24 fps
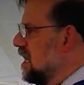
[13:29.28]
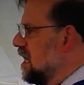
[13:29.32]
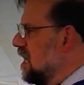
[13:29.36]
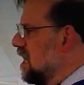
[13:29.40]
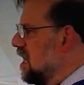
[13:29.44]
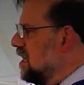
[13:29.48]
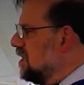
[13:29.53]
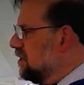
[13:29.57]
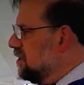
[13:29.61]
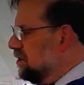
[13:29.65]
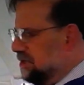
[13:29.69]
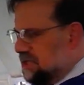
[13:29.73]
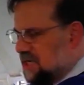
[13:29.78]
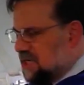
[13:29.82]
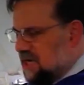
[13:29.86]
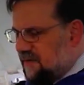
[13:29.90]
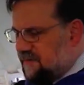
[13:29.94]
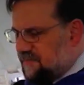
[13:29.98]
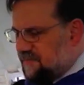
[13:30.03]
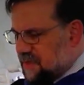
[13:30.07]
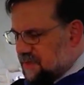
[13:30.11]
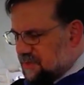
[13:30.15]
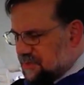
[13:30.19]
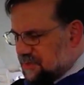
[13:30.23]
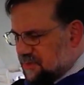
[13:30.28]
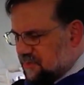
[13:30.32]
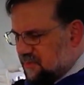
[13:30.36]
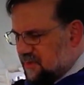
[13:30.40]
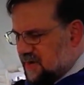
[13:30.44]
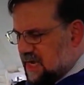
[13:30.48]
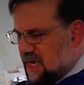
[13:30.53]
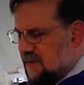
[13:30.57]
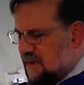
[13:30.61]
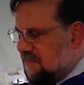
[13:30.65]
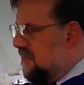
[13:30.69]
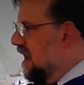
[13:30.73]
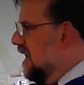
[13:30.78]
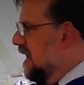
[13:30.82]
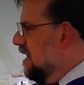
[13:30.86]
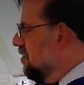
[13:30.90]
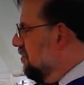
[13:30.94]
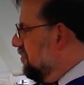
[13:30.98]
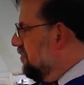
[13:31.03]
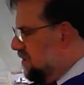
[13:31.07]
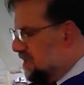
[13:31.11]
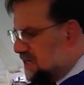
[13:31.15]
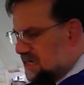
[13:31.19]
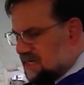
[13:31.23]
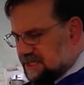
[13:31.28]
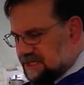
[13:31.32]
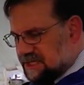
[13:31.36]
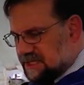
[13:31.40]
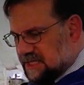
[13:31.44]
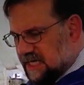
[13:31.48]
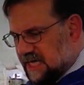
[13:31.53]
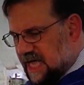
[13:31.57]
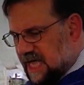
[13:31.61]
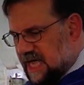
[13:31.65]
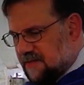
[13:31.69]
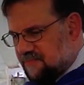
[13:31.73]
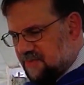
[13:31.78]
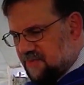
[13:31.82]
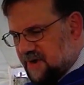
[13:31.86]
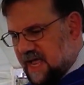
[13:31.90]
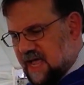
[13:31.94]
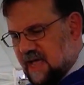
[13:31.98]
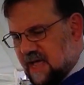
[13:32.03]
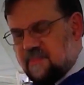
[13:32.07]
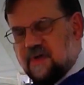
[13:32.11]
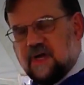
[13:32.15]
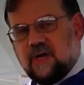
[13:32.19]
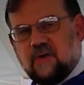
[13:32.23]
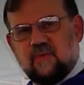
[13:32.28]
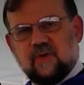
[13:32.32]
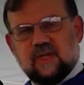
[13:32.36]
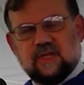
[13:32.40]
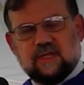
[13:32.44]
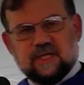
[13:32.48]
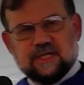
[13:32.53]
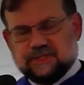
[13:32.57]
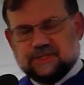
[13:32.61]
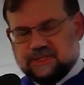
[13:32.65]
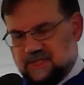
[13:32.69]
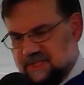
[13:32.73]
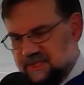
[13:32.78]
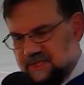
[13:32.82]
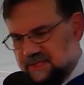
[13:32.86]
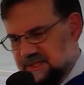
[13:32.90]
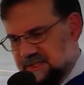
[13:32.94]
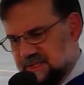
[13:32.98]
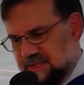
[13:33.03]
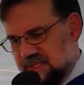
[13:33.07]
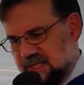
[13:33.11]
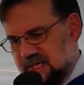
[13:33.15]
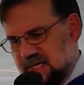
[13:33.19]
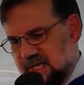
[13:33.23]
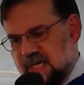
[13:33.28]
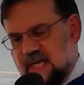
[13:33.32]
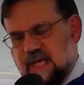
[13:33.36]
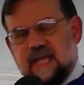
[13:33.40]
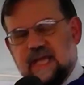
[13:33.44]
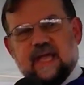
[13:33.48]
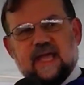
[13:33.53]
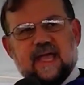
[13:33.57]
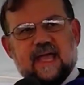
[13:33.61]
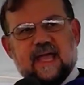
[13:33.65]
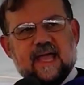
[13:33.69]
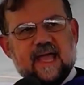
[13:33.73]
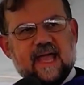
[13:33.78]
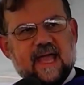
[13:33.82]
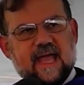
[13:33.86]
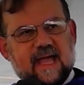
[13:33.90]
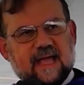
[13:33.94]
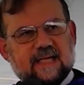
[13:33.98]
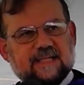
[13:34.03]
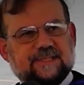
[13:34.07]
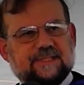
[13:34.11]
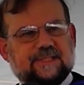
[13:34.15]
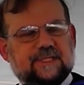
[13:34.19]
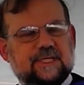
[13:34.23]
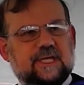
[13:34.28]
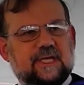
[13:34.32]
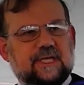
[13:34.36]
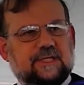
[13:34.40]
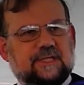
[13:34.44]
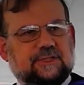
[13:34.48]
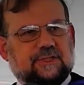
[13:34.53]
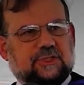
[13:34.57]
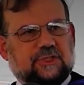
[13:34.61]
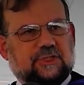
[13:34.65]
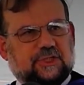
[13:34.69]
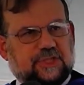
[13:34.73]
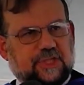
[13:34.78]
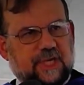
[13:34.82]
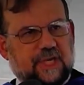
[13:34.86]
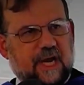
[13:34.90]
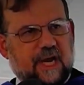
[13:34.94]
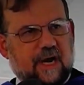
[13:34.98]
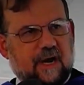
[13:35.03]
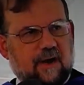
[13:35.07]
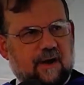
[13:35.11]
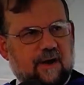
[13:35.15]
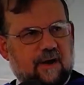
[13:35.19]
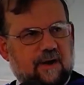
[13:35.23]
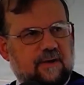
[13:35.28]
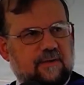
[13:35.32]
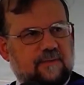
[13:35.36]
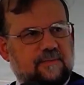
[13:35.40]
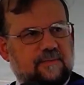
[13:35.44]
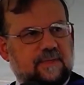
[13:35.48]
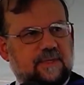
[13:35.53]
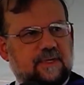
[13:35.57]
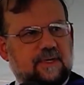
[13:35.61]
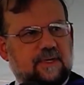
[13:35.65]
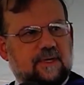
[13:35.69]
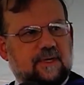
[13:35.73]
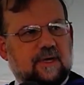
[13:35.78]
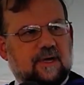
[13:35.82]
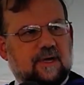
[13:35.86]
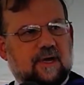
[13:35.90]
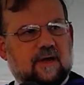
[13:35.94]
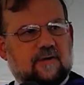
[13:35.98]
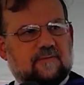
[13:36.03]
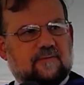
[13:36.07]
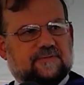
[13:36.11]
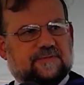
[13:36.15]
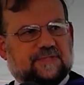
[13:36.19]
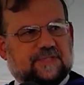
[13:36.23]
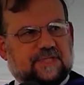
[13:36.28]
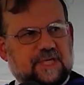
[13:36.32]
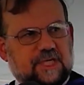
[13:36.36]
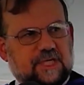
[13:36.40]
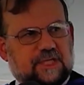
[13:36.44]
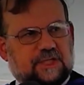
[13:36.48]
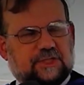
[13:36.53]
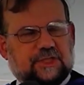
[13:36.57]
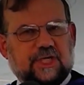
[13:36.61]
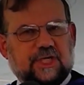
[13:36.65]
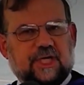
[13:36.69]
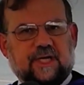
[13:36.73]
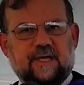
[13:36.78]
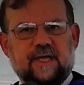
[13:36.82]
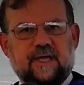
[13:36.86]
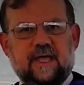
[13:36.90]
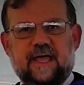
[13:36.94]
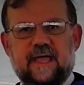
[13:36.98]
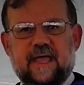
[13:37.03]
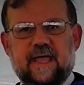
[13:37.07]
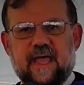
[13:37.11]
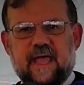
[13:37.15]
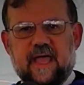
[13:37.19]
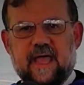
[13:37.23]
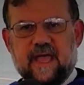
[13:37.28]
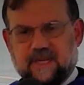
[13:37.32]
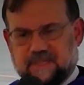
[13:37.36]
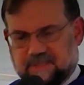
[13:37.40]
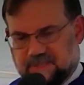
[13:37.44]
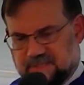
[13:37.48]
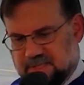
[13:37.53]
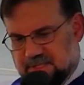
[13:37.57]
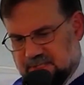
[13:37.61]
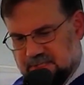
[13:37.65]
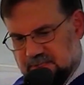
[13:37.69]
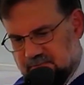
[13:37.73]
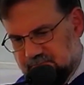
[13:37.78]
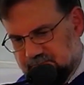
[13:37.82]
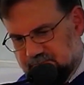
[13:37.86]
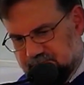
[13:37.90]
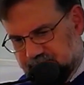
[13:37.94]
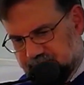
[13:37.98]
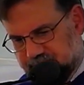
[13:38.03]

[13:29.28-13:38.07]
Each of the three monotheistic Abrahamic religions has its share of teaching hate.